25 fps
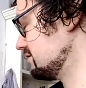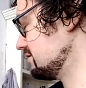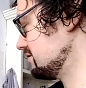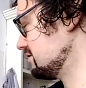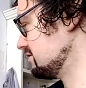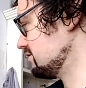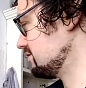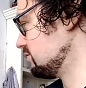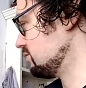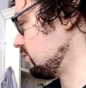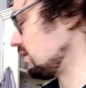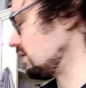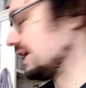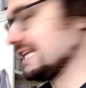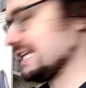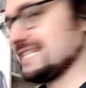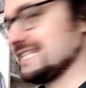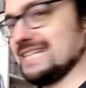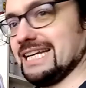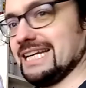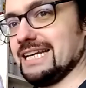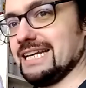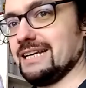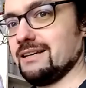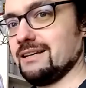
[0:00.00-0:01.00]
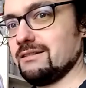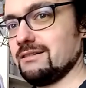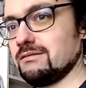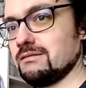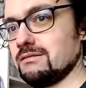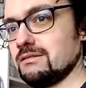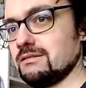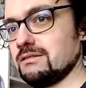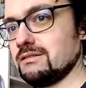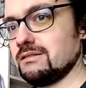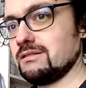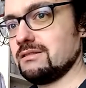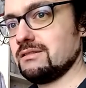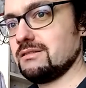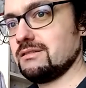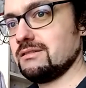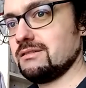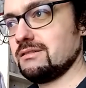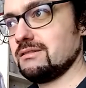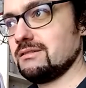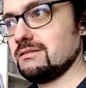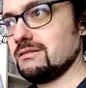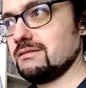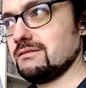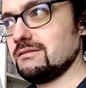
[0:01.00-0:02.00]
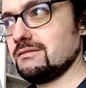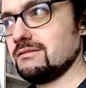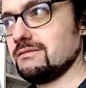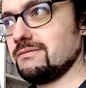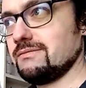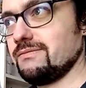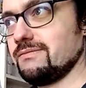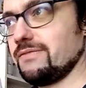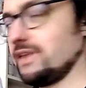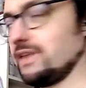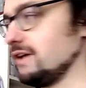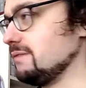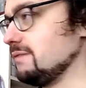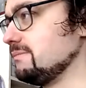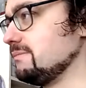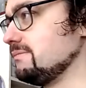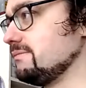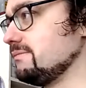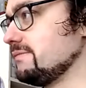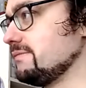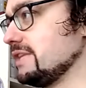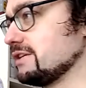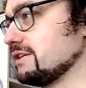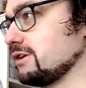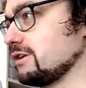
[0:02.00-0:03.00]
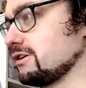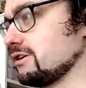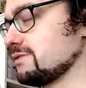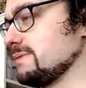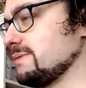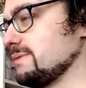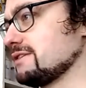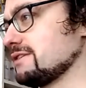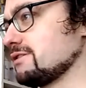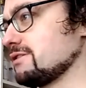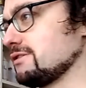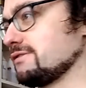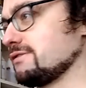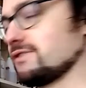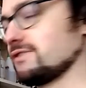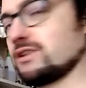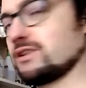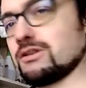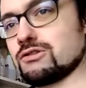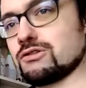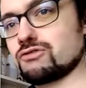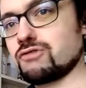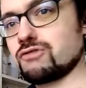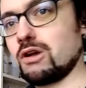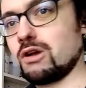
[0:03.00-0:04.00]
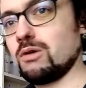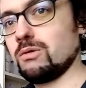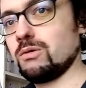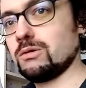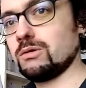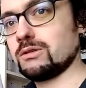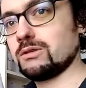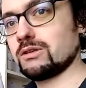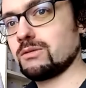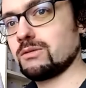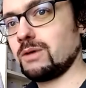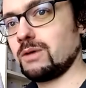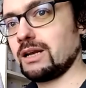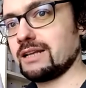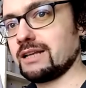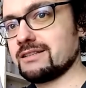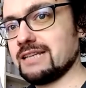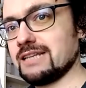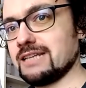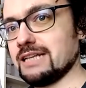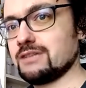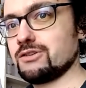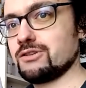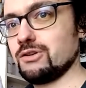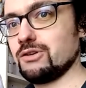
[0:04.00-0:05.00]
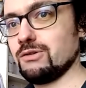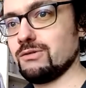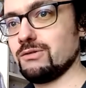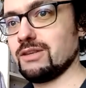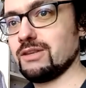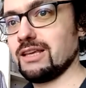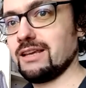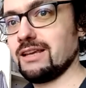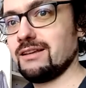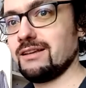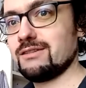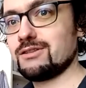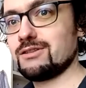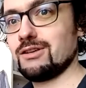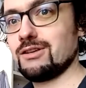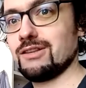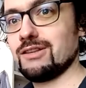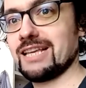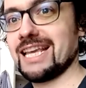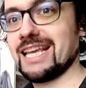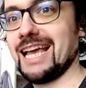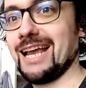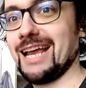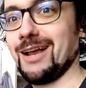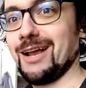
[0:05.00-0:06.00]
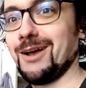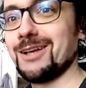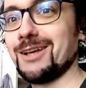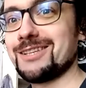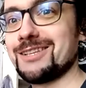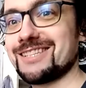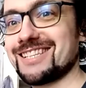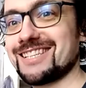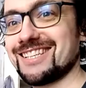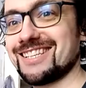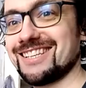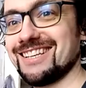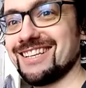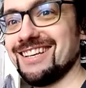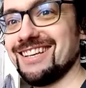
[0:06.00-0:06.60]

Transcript: quality. There's got to be a sort of controlled quality to the chaos.